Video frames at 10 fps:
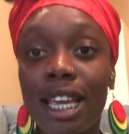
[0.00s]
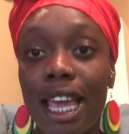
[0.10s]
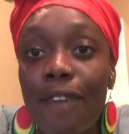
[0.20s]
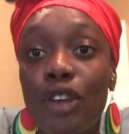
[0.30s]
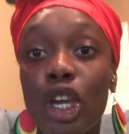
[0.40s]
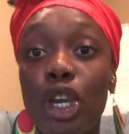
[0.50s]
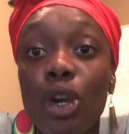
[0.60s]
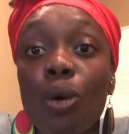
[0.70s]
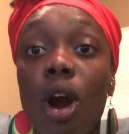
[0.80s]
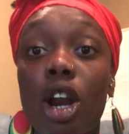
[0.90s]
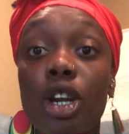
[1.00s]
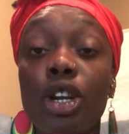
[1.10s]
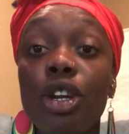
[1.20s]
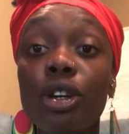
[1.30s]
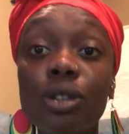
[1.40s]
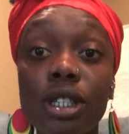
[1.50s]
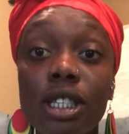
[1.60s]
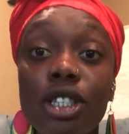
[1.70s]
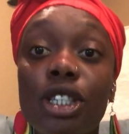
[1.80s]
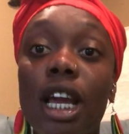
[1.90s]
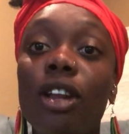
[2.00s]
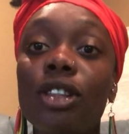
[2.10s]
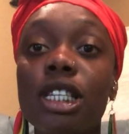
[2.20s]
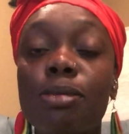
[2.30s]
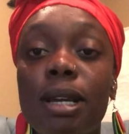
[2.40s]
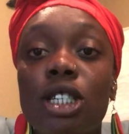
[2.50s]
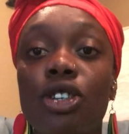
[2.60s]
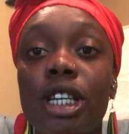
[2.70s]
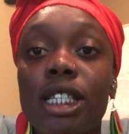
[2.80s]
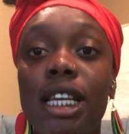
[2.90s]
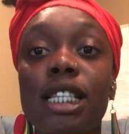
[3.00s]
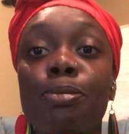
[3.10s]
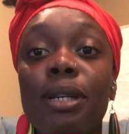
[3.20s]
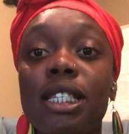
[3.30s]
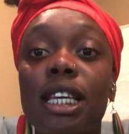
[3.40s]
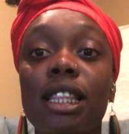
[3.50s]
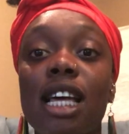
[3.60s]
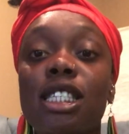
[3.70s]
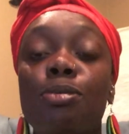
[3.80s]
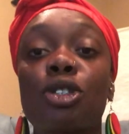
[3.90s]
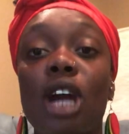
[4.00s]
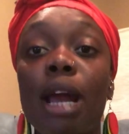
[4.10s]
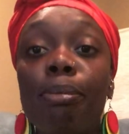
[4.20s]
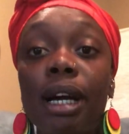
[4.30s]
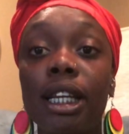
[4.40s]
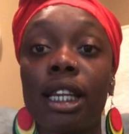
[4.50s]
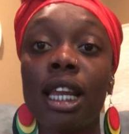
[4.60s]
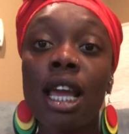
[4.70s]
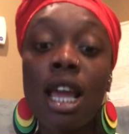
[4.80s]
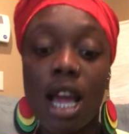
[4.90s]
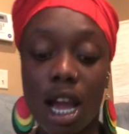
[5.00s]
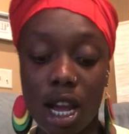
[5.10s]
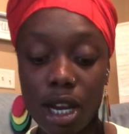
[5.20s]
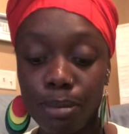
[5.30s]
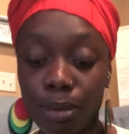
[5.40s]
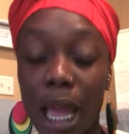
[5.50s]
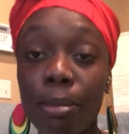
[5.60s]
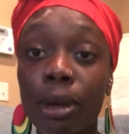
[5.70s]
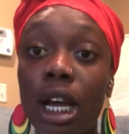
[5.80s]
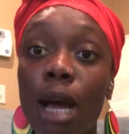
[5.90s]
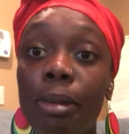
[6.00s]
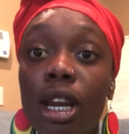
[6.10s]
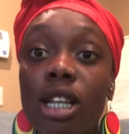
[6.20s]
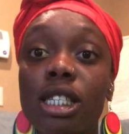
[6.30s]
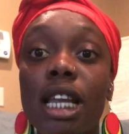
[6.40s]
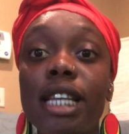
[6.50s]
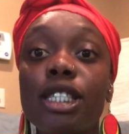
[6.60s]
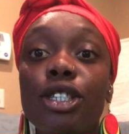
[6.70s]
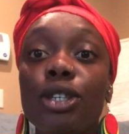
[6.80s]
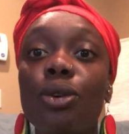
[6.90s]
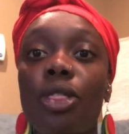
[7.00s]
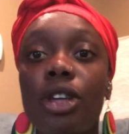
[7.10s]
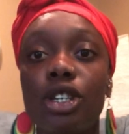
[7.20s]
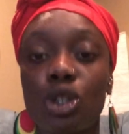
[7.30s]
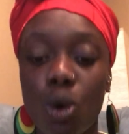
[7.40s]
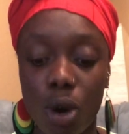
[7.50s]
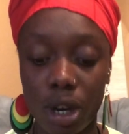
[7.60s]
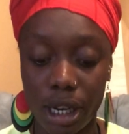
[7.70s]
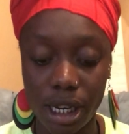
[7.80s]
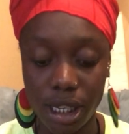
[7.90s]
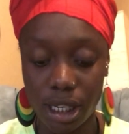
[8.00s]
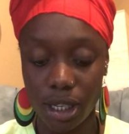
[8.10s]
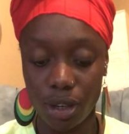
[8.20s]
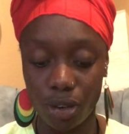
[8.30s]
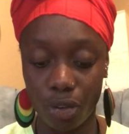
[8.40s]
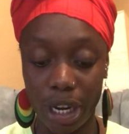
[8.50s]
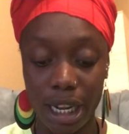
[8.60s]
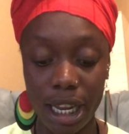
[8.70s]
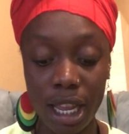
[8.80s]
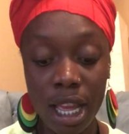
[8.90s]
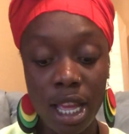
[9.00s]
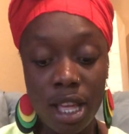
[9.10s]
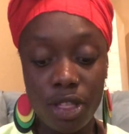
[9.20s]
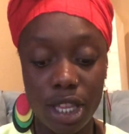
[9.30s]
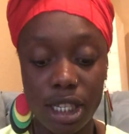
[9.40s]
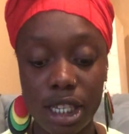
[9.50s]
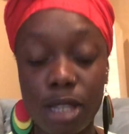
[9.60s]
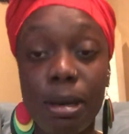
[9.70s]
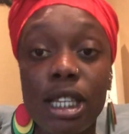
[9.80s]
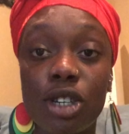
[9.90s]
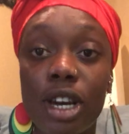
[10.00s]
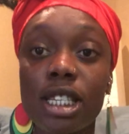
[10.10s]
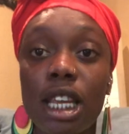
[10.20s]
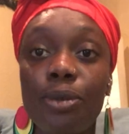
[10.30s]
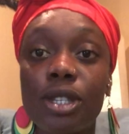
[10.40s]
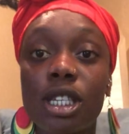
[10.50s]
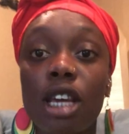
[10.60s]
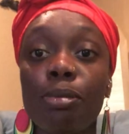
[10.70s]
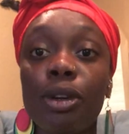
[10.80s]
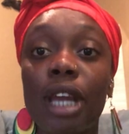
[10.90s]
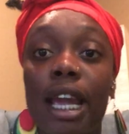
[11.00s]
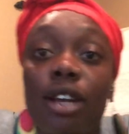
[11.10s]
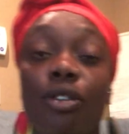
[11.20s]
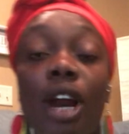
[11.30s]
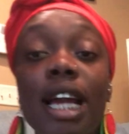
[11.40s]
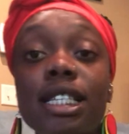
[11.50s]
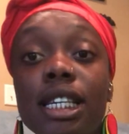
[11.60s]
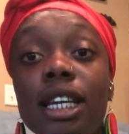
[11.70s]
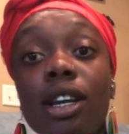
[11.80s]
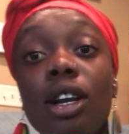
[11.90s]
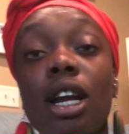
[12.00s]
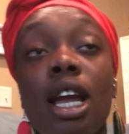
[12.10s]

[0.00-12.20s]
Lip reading: If you are new to this channel and this message resonates, please hit that subscribe button. I'm coming on tonight to do the Taurus reading. This is meant to resonate with Sun, Moon, and Rising.